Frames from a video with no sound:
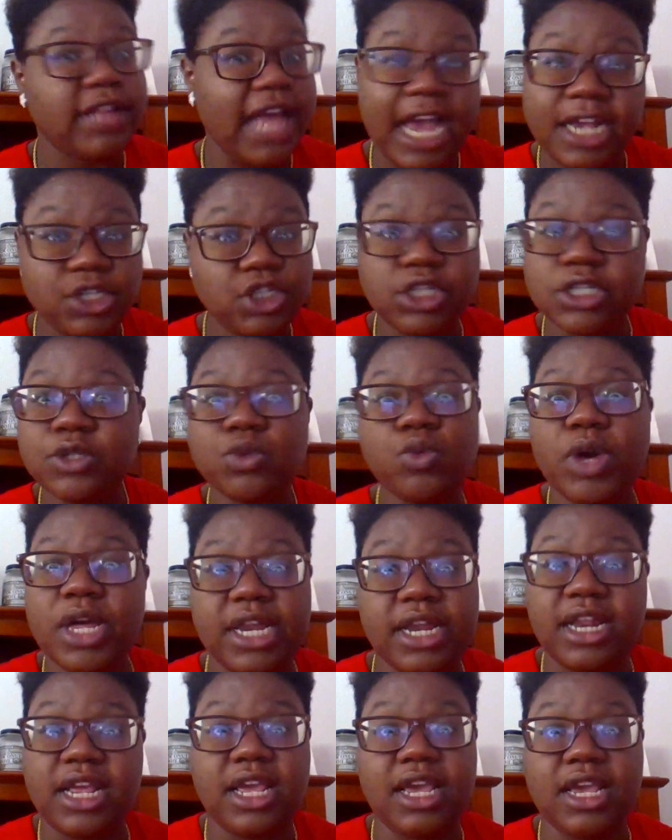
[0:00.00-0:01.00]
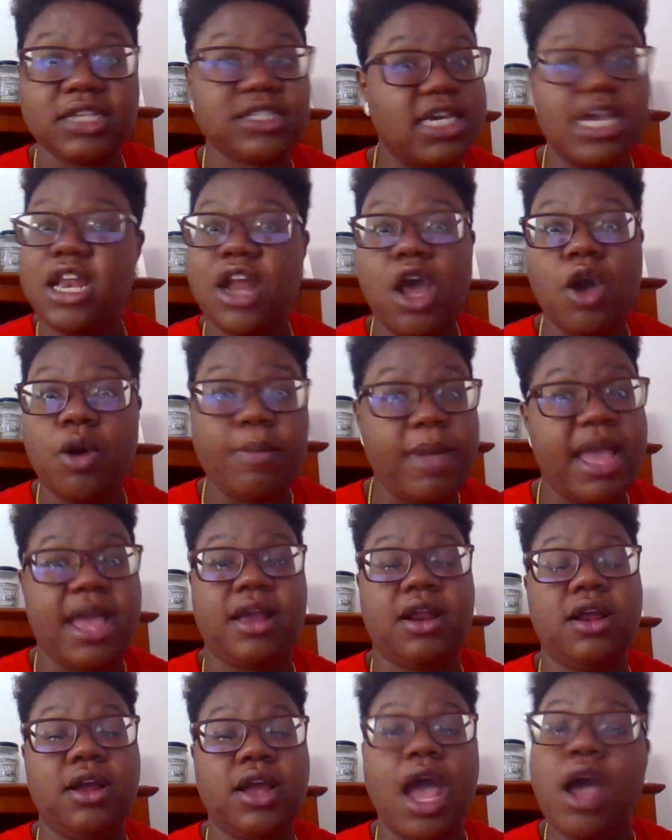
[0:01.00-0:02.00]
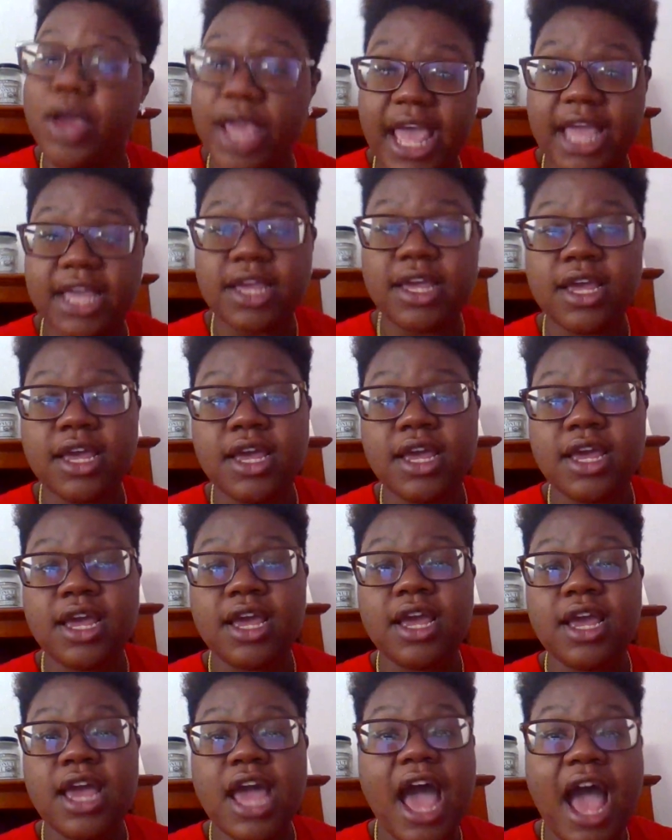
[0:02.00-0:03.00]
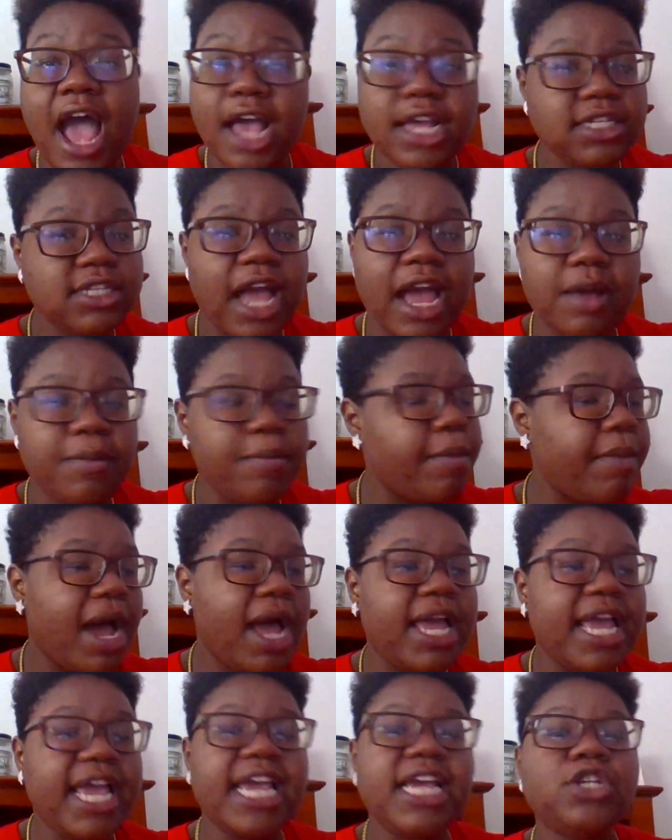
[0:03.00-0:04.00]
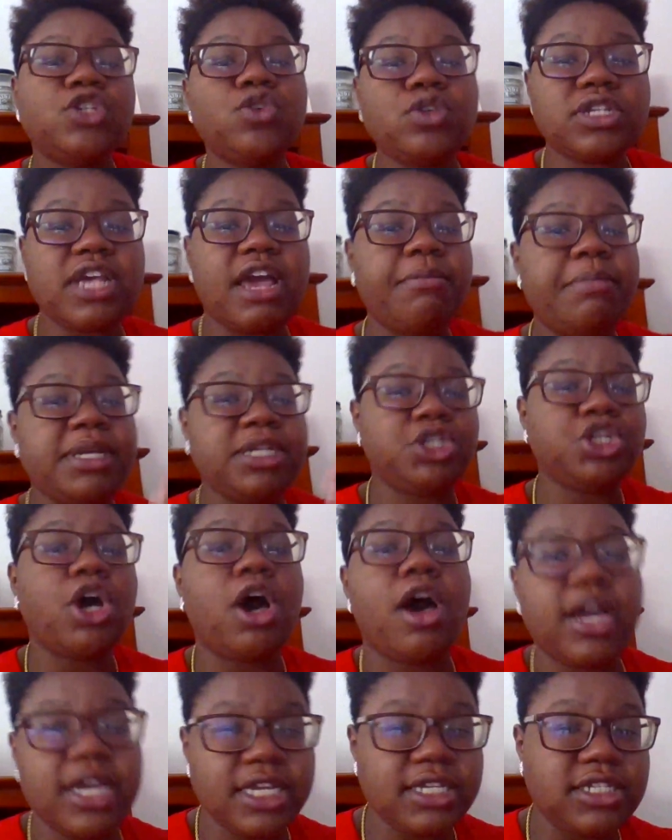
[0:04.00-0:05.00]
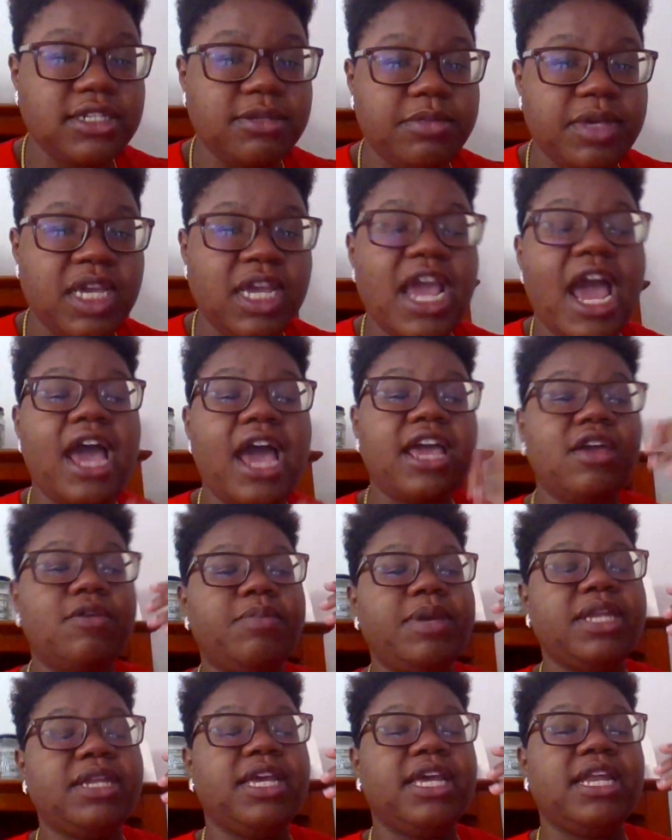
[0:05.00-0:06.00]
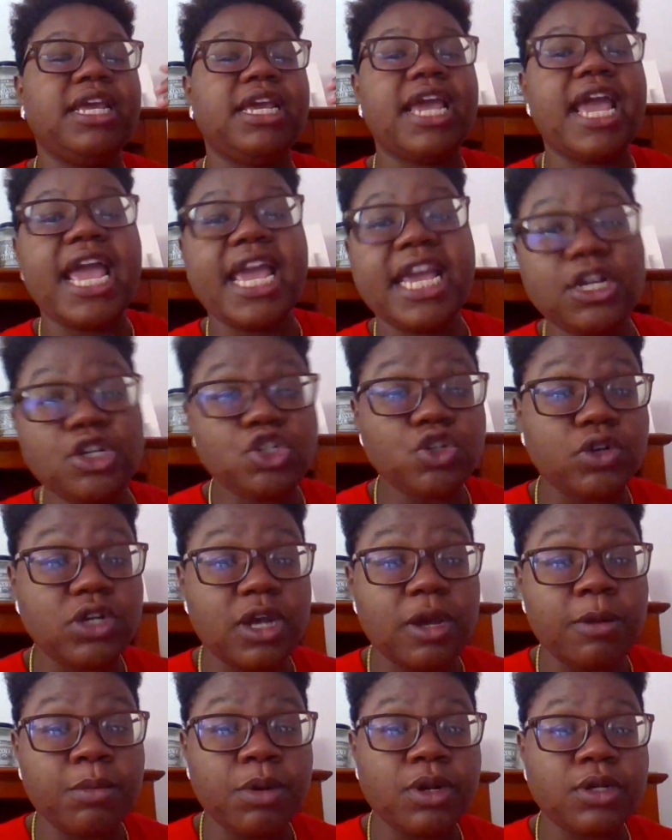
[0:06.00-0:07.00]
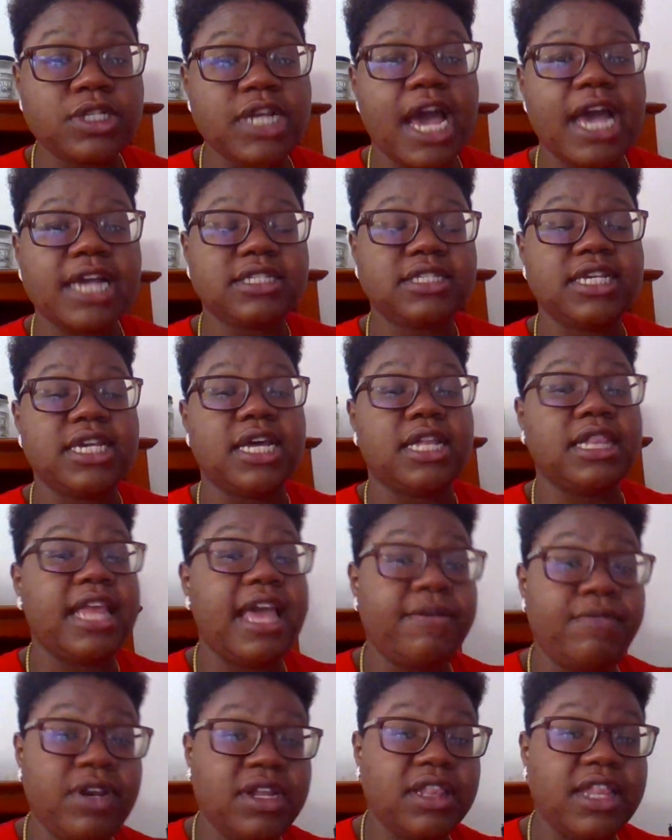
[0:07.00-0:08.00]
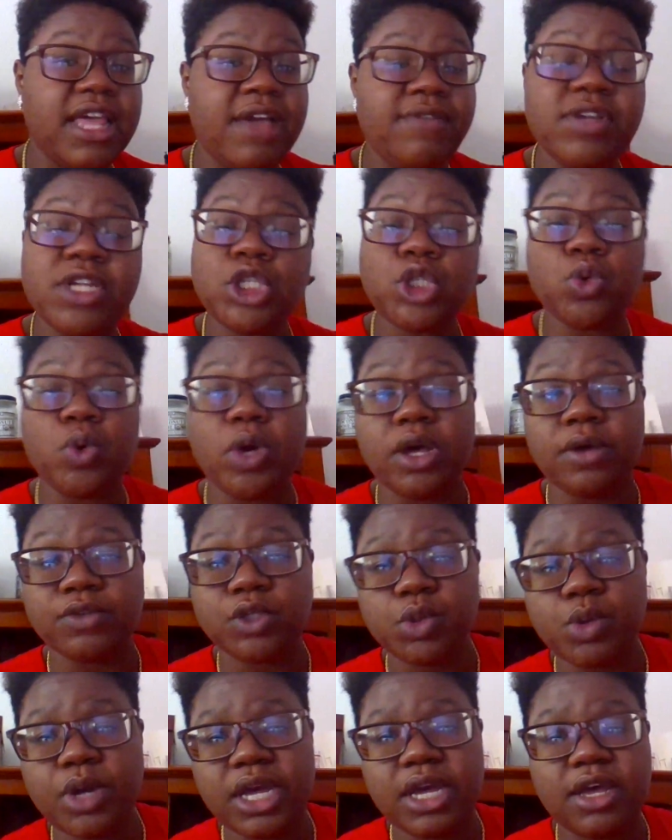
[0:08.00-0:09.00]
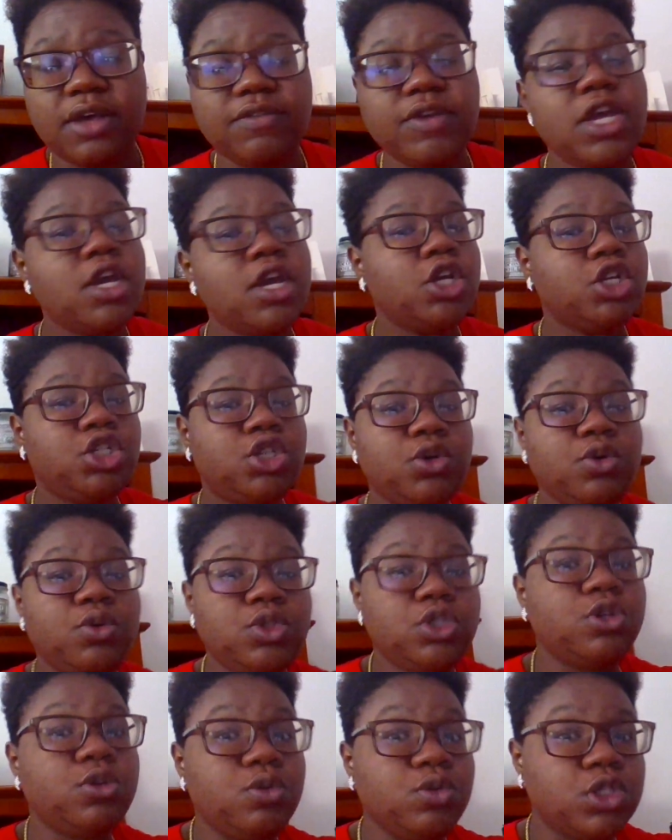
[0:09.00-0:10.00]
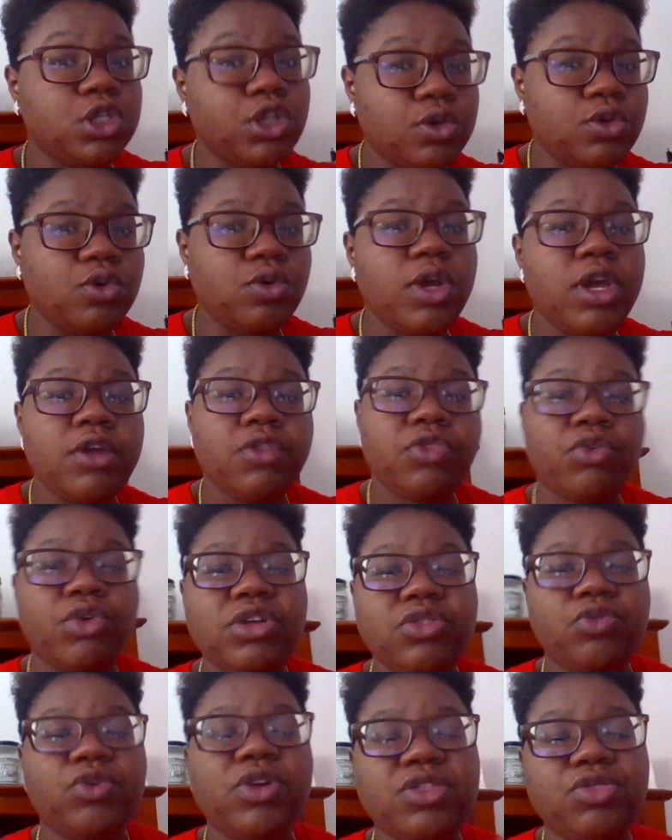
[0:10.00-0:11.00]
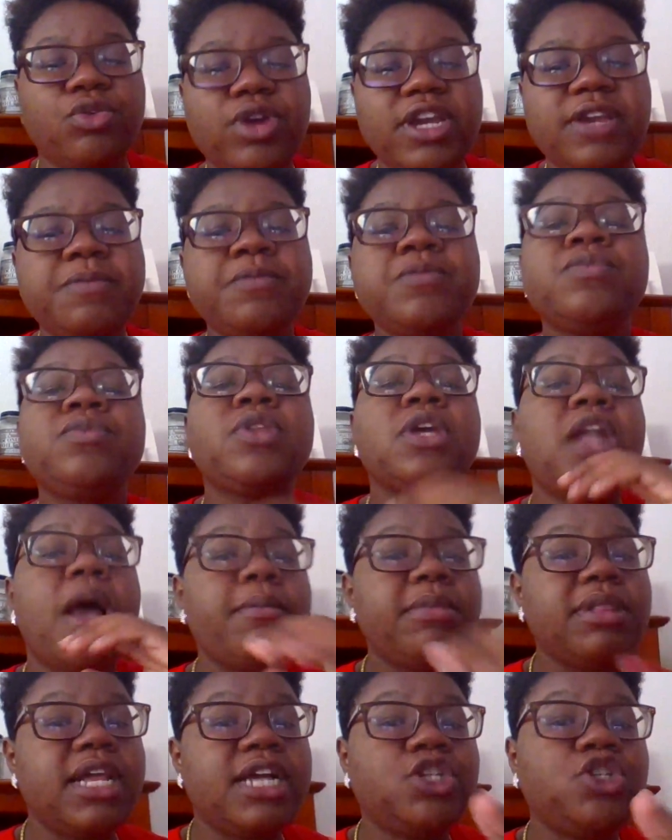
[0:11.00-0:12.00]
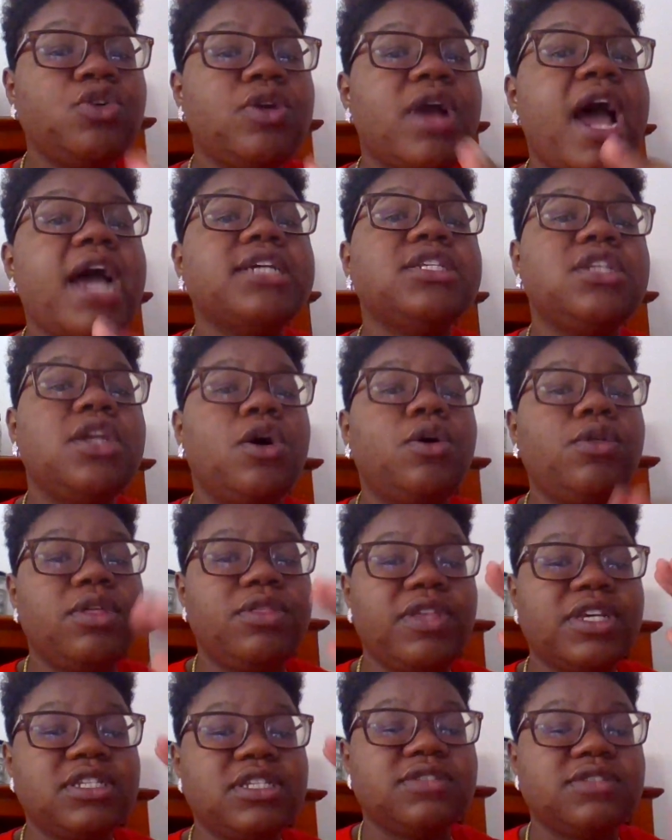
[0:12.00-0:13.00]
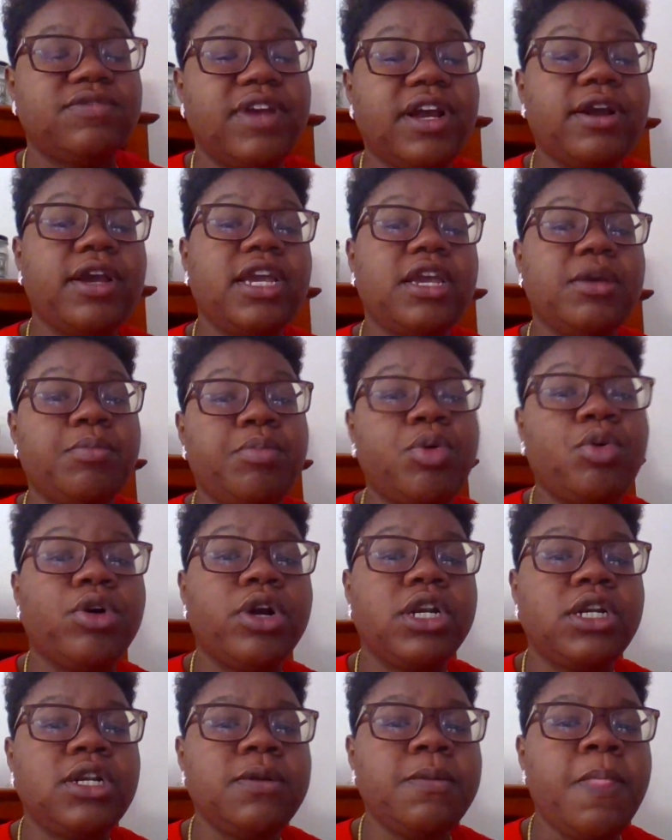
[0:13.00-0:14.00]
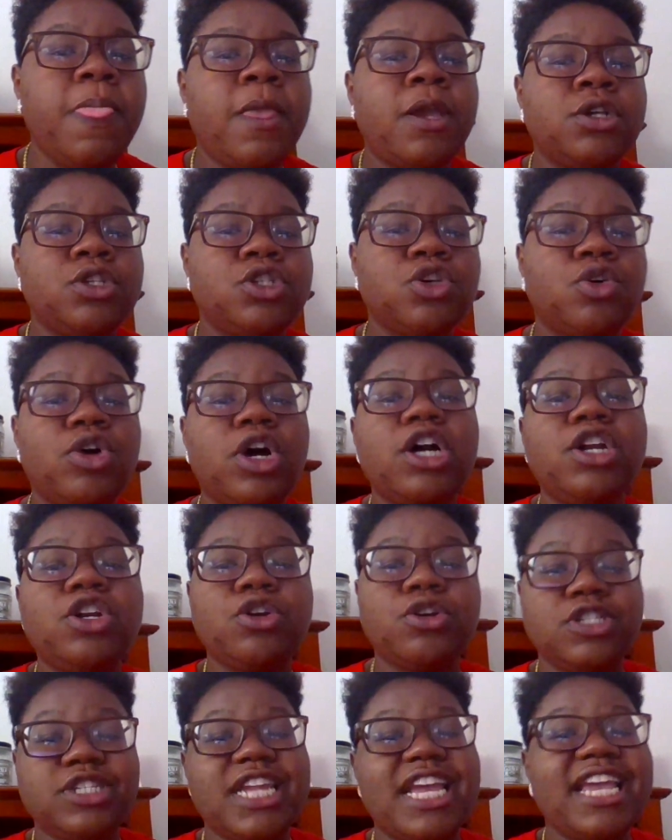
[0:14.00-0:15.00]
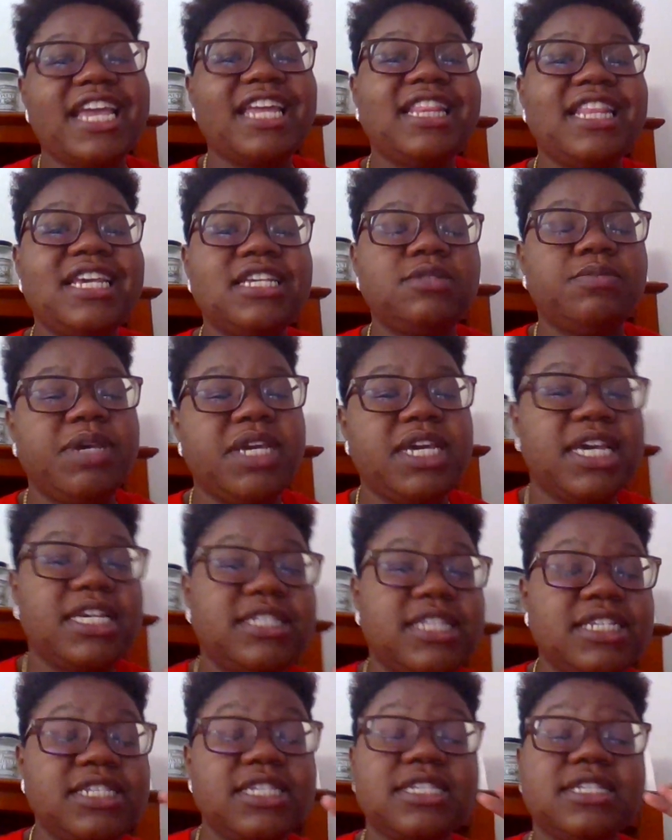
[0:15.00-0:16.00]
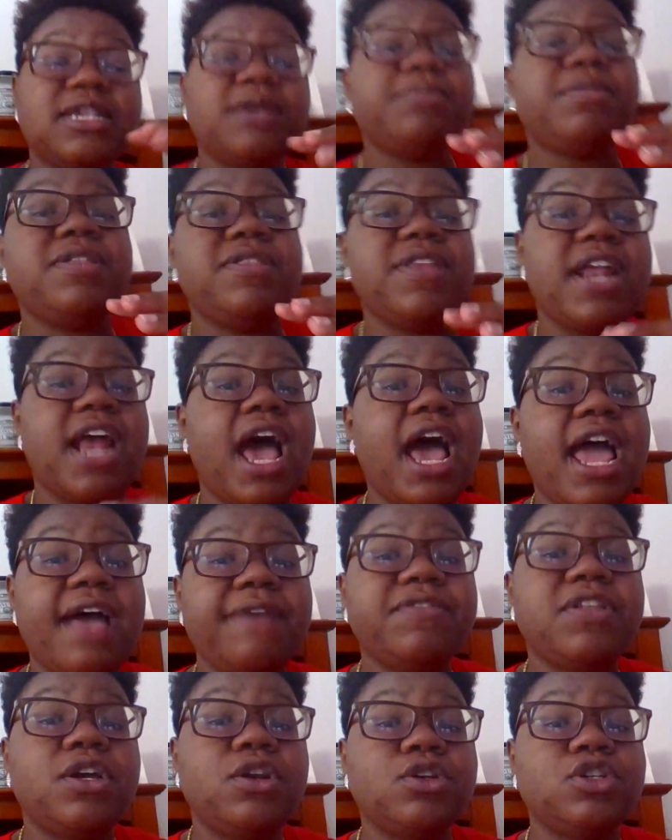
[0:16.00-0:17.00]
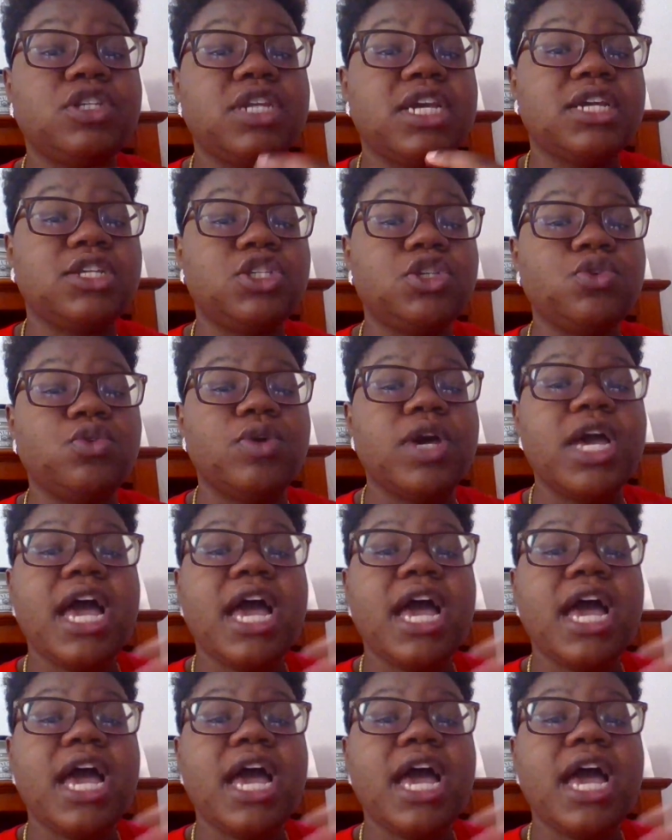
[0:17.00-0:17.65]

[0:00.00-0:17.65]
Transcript: That's just what it is. It don't matter. Okay. My angels have been talking to me. I have been getting angel numbers. I see 1111, 1212, 222, 333. And I'm going to let you guys know that this is very important. So understand this, because this is something that I have to understand too.